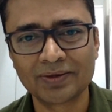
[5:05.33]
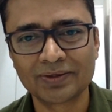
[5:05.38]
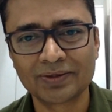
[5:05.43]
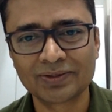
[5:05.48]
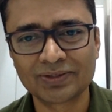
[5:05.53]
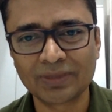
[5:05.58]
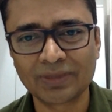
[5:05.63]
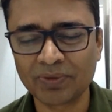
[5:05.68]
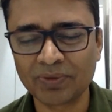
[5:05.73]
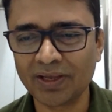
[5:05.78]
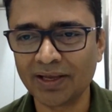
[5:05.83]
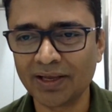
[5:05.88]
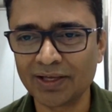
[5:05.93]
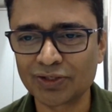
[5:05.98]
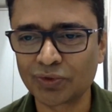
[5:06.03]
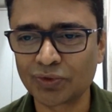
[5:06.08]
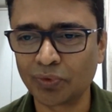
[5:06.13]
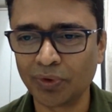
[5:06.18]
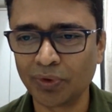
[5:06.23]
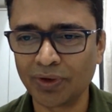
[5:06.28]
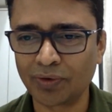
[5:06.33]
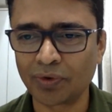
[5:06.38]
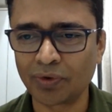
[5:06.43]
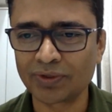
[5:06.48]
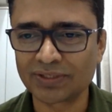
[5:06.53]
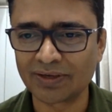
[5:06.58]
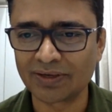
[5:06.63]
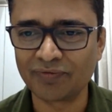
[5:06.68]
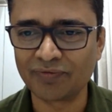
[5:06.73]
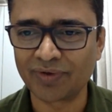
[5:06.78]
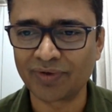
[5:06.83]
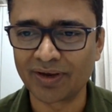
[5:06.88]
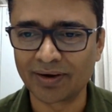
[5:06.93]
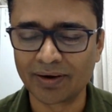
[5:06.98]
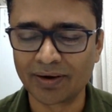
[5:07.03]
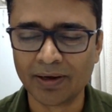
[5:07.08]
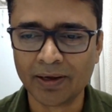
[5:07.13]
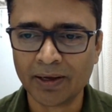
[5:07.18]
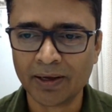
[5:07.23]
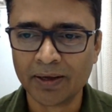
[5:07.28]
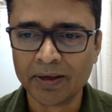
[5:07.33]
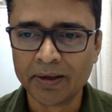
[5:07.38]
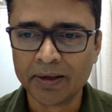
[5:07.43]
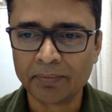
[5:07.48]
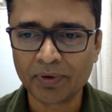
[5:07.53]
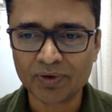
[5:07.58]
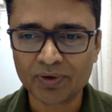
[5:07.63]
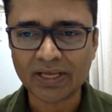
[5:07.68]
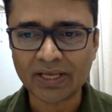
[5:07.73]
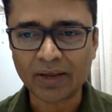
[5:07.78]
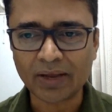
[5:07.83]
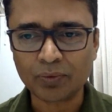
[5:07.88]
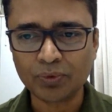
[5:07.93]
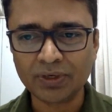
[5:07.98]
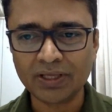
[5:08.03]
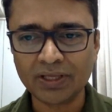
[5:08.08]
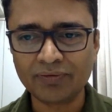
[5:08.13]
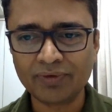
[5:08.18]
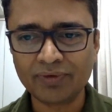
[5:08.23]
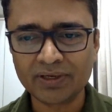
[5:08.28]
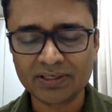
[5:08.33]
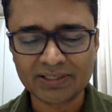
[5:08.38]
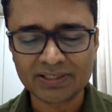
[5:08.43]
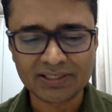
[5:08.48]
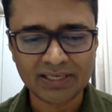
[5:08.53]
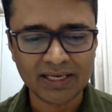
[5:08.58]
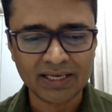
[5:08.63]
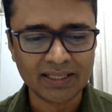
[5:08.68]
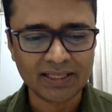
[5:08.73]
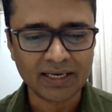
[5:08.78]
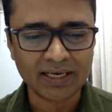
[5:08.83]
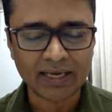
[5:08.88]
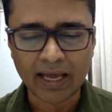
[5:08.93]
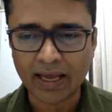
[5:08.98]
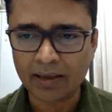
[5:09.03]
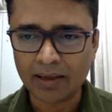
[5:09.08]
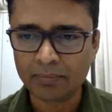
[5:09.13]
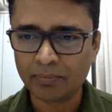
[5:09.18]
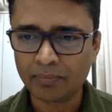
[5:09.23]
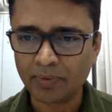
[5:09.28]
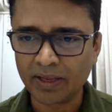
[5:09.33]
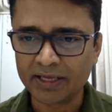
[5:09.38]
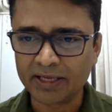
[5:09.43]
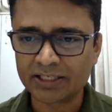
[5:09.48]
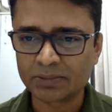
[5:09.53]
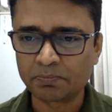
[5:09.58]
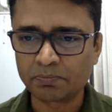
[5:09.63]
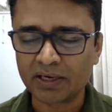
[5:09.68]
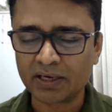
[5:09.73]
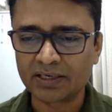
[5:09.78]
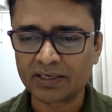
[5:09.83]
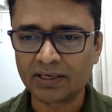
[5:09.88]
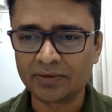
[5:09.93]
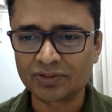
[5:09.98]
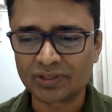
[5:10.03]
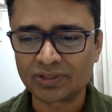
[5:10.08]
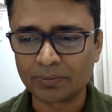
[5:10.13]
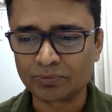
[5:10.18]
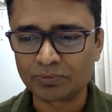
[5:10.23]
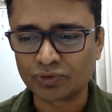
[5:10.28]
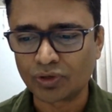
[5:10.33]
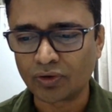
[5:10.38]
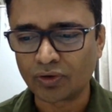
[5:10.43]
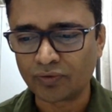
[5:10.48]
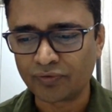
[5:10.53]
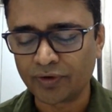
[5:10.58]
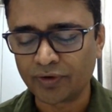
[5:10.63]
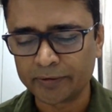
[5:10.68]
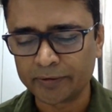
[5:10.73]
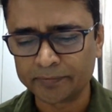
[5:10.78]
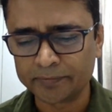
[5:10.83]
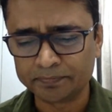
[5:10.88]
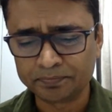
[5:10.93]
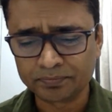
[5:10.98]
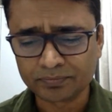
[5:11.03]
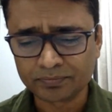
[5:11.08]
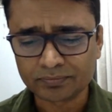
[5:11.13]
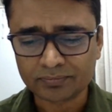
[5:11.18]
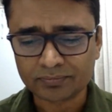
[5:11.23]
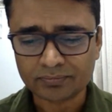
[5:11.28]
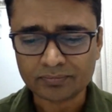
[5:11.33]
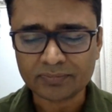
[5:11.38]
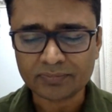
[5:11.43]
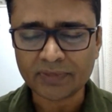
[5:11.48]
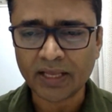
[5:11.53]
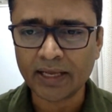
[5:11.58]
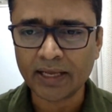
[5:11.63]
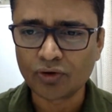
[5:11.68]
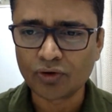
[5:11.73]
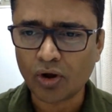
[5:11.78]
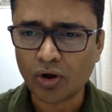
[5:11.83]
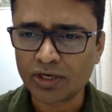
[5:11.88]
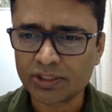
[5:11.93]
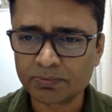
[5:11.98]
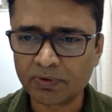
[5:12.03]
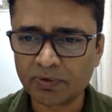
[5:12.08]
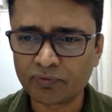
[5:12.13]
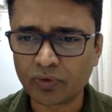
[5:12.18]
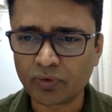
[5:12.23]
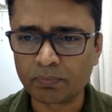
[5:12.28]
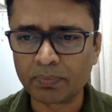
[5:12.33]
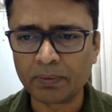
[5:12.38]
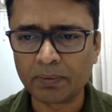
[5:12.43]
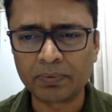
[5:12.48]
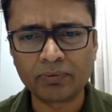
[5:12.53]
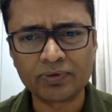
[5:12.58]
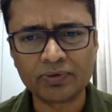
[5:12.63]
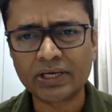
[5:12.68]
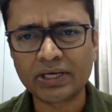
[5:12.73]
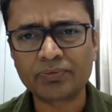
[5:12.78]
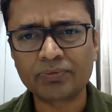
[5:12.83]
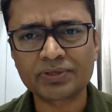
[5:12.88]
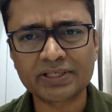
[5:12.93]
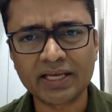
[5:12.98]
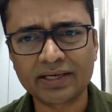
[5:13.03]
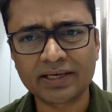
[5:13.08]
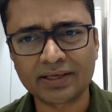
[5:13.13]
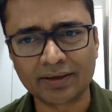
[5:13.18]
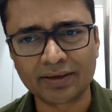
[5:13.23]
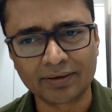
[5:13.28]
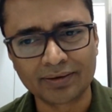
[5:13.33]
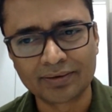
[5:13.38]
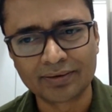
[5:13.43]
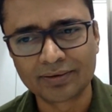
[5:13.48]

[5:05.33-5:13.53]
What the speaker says: Something is going wrong somewhere. Because I couldn't even say that I am expecting some sort of a acknowledgement from people, which I was getting.